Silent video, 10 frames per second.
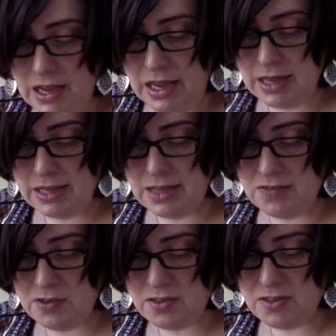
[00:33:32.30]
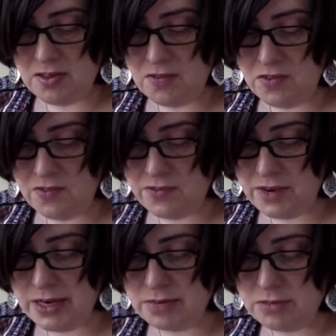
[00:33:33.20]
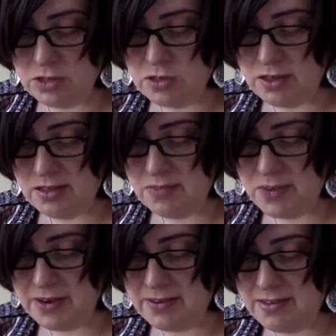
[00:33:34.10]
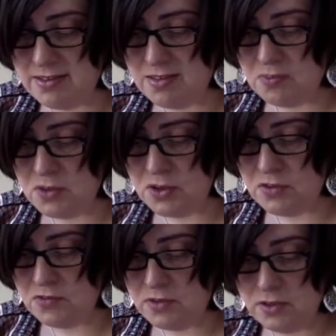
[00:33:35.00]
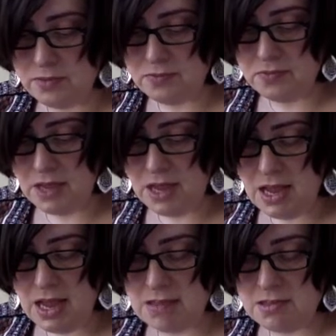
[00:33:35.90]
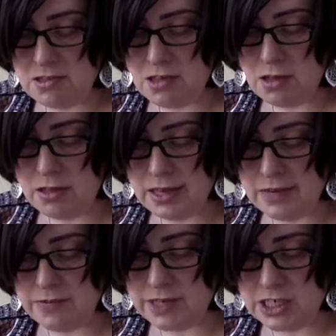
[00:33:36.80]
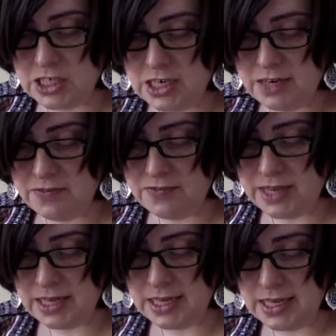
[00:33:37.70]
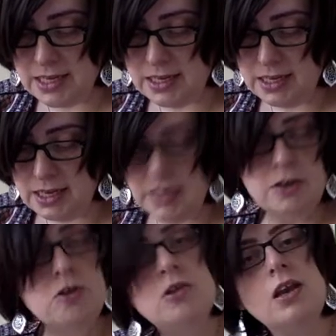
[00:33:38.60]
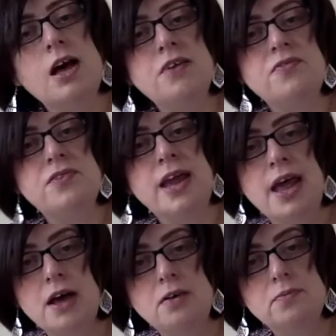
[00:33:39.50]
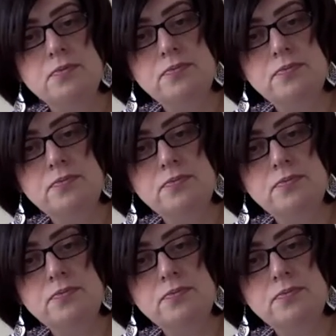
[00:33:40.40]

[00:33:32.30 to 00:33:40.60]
and give yourself the freedom to experience this beautiful and soul-enriching feeling in your life now.